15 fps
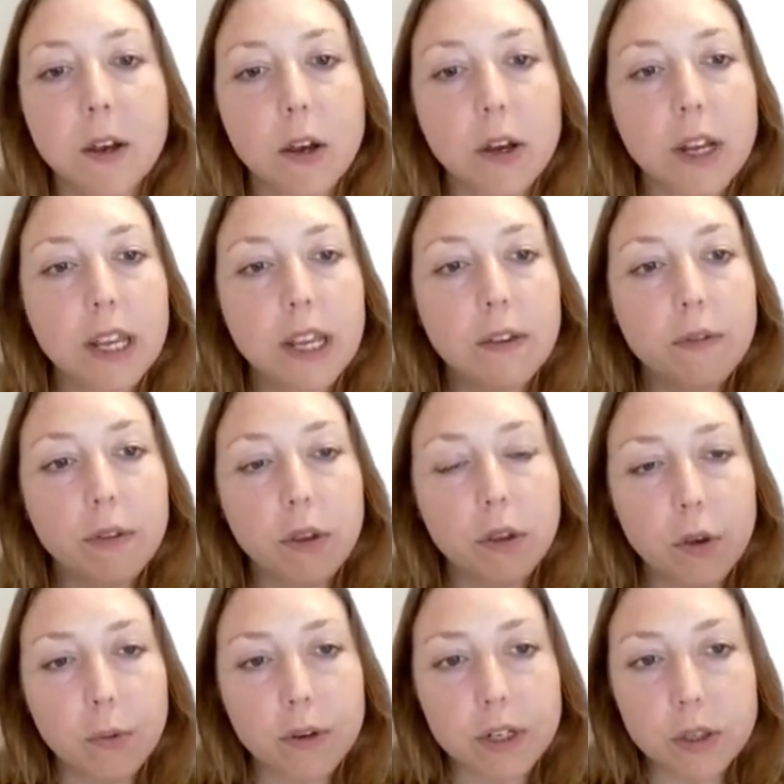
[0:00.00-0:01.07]
So if
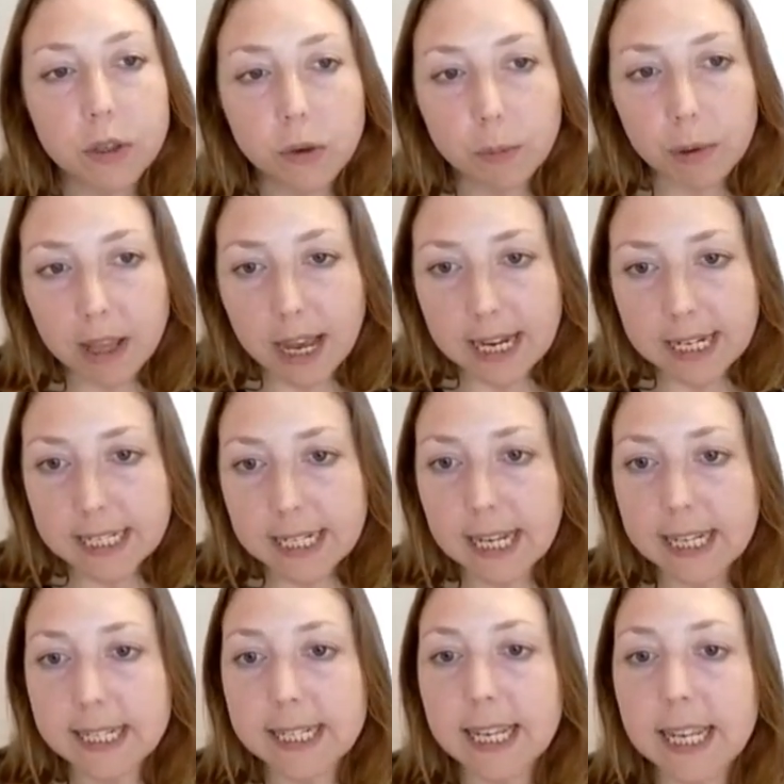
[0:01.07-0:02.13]
you were to apply
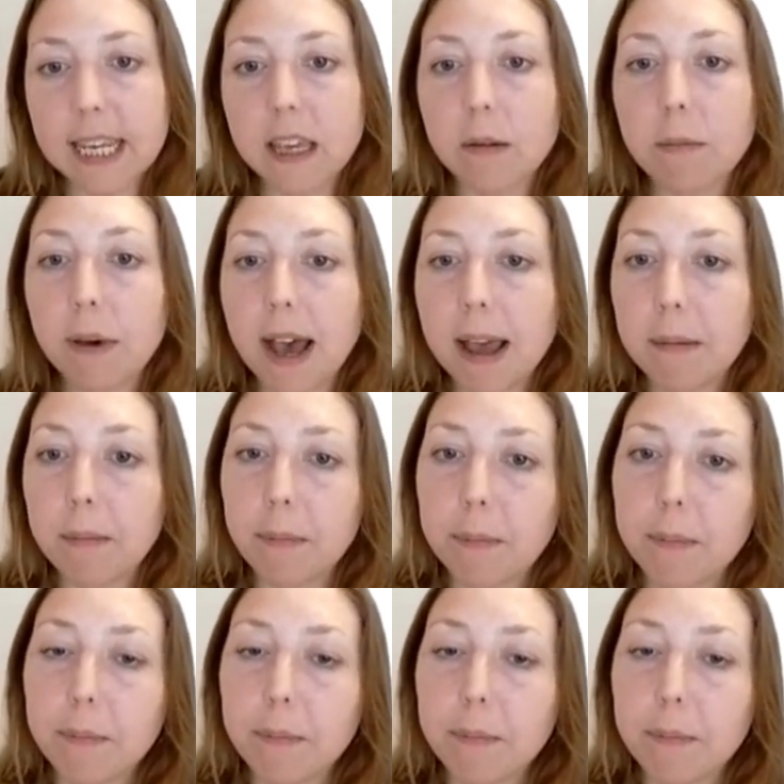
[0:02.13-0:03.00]
TIC, you might